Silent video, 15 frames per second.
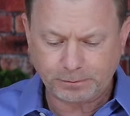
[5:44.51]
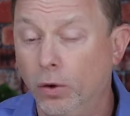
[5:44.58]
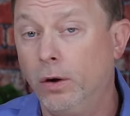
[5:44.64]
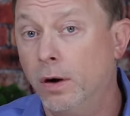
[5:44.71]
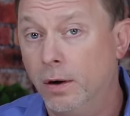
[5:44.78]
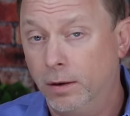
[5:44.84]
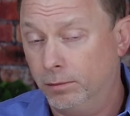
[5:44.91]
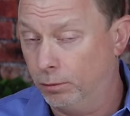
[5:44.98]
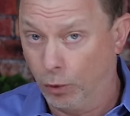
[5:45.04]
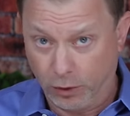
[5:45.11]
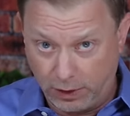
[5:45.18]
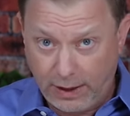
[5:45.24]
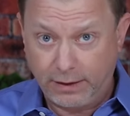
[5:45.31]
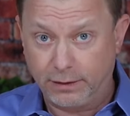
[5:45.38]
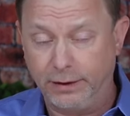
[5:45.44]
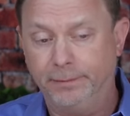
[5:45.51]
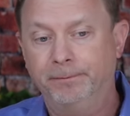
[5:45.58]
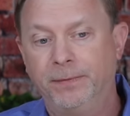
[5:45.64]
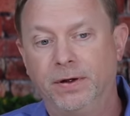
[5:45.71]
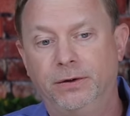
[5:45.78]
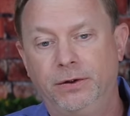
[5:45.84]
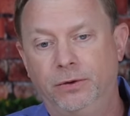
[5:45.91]
Or more
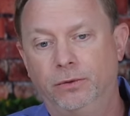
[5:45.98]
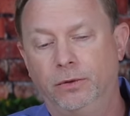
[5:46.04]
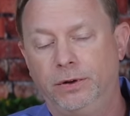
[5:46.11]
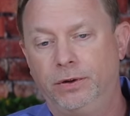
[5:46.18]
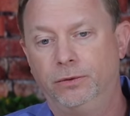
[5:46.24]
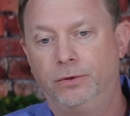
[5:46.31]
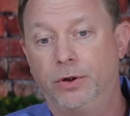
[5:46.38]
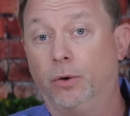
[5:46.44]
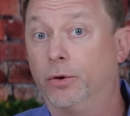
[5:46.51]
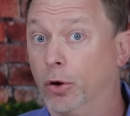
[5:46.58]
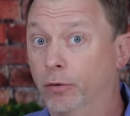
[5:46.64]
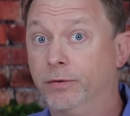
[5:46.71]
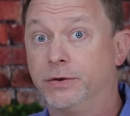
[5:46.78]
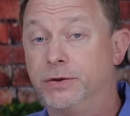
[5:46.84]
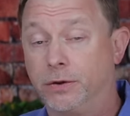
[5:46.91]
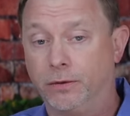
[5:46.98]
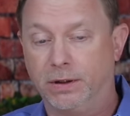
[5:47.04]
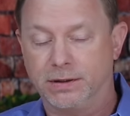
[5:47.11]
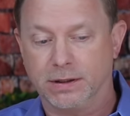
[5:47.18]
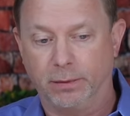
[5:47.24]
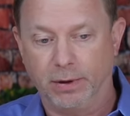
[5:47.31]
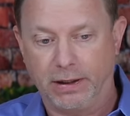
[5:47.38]
likely, you, you don't
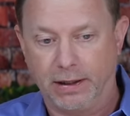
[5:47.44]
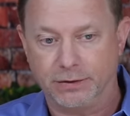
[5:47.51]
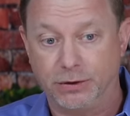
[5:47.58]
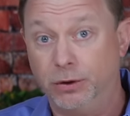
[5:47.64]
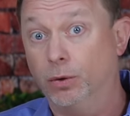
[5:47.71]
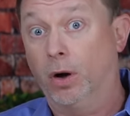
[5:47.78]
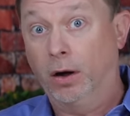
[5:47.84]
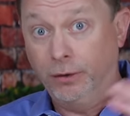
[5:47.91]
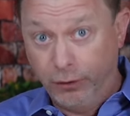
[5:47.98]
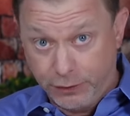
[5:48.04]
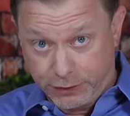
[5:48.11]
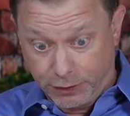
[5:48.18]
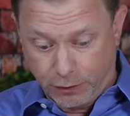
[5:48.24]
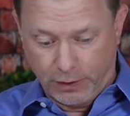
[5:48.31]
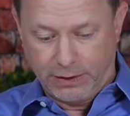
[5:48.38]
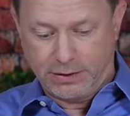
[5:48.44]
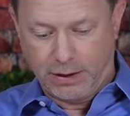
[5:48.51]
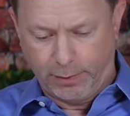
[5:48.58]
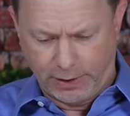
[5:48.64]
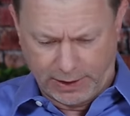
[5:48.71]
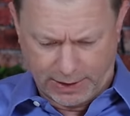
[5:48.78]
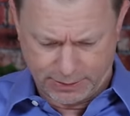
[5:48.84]
over-secrete stomach acid, you under-secrete
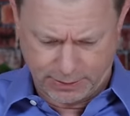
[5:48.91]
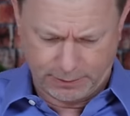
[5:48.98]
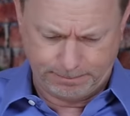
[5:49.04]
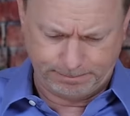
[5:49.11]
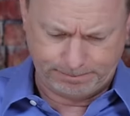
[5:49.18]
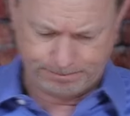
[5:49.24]
stomach acid.